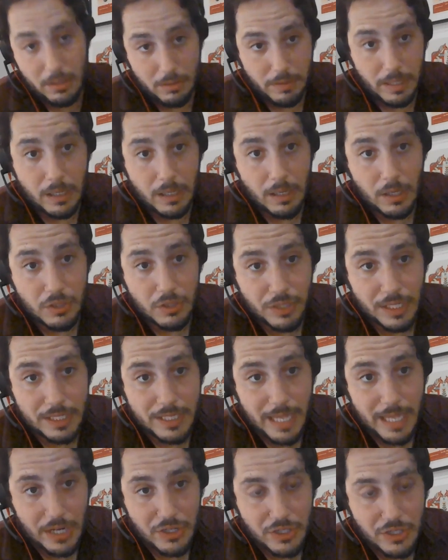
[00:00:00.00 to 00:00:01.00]
credit card
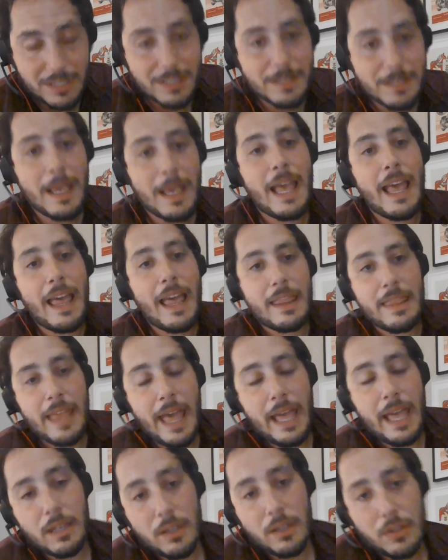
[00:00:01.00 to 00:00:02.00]
transactions,
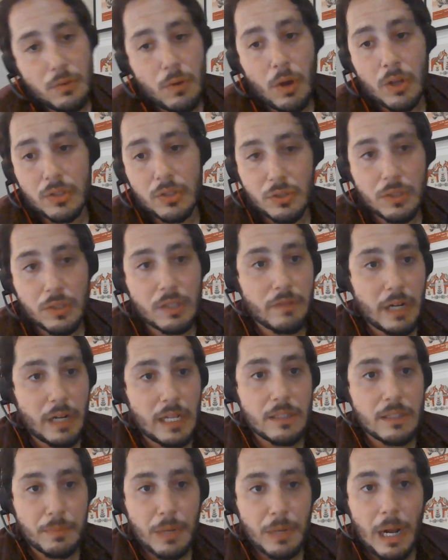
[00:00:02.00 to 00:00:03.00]
then you also can run
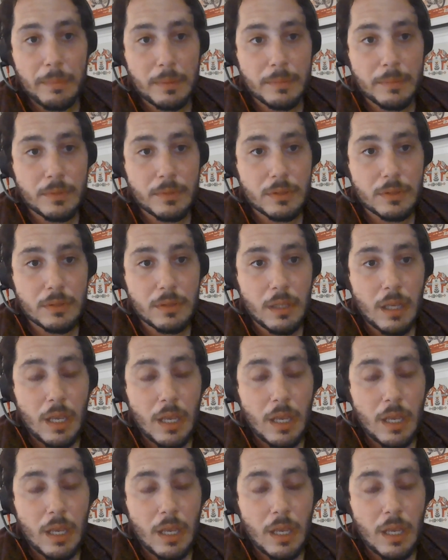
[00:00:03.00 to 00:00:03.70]
into problems.